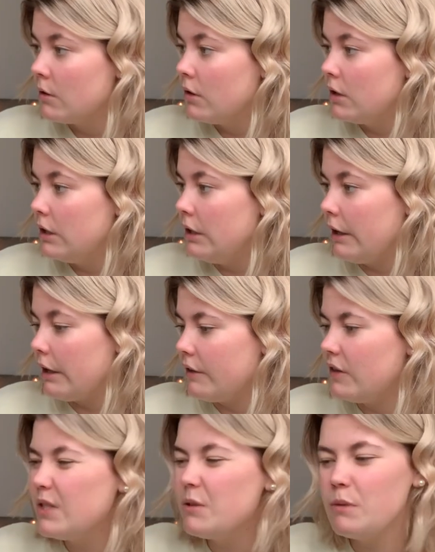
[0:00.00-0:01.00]
Yeah,
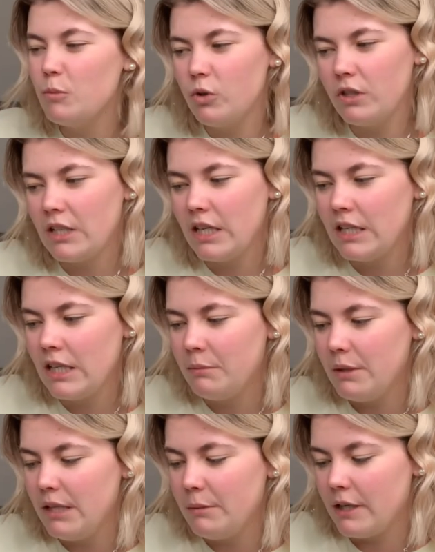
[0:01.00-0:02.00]
this is more than
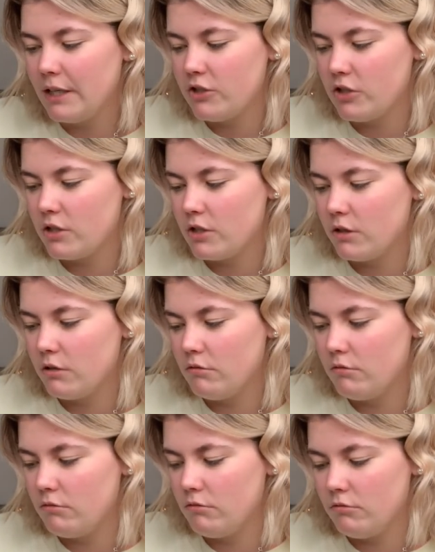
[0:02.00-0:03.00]
99p, but I just
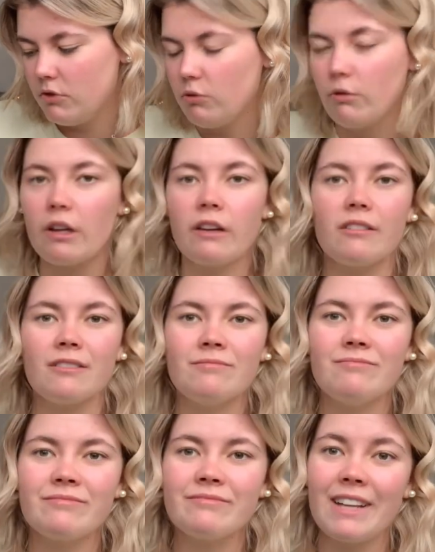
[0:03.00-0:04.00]
don't care.
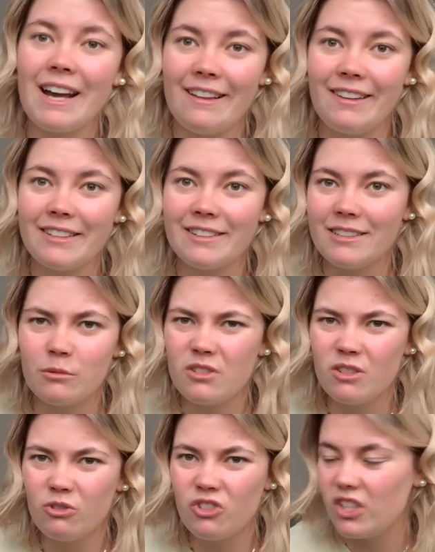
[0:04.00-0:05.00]
I liked it. It was
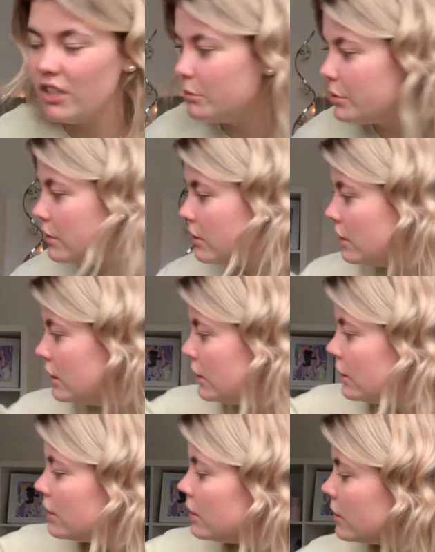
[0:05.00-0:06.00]
still cheap.
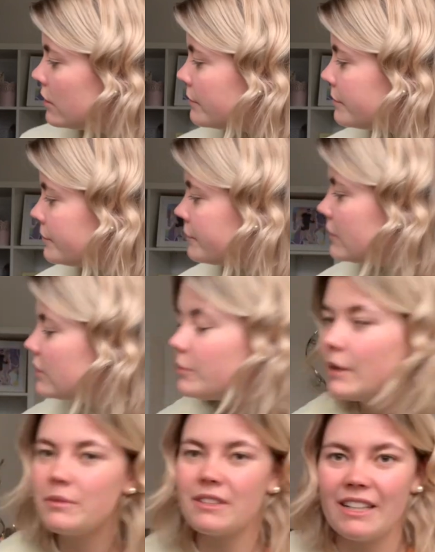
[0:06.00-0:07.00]
This
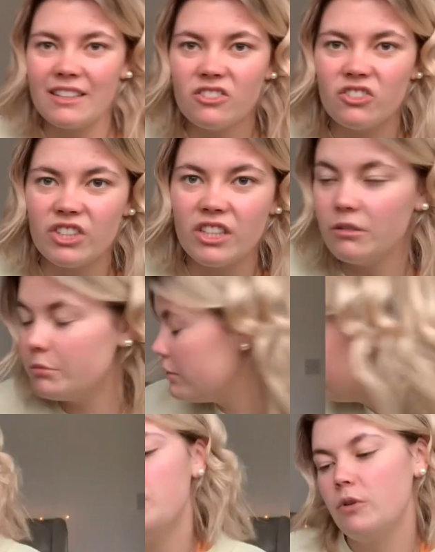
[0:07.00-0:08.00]
website is cheap. I
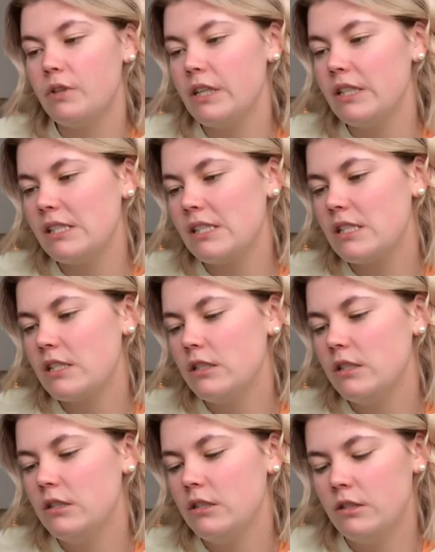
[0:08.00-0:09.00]
also bought this.
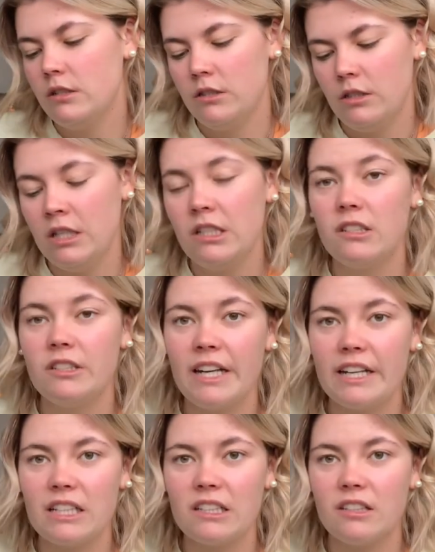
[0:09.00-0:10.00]
Another
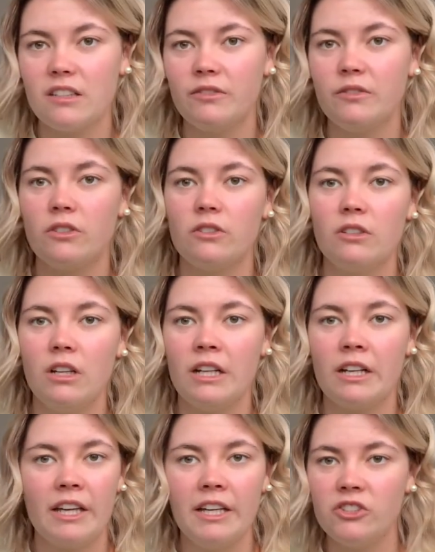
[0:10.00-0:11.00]
necklace for an
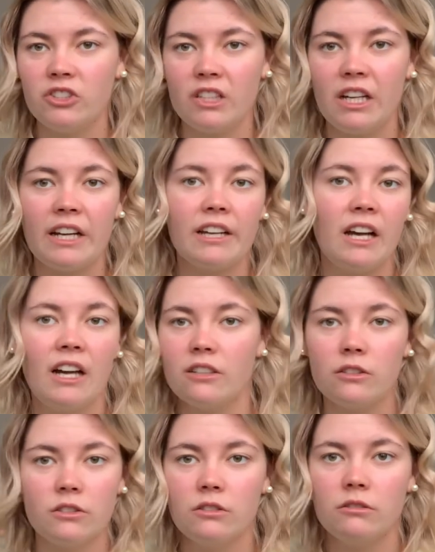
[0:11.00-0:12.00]
occasion that I can't
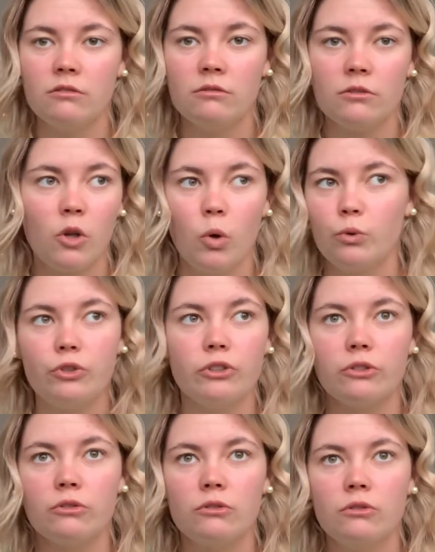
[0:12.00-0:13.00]
go
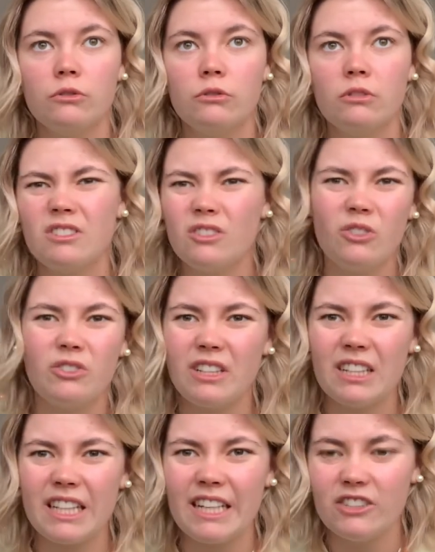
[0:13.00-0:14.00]
to. It's not really an
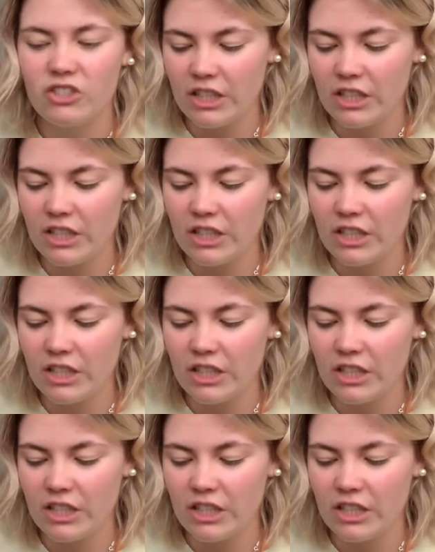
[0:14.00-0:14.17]
occasion.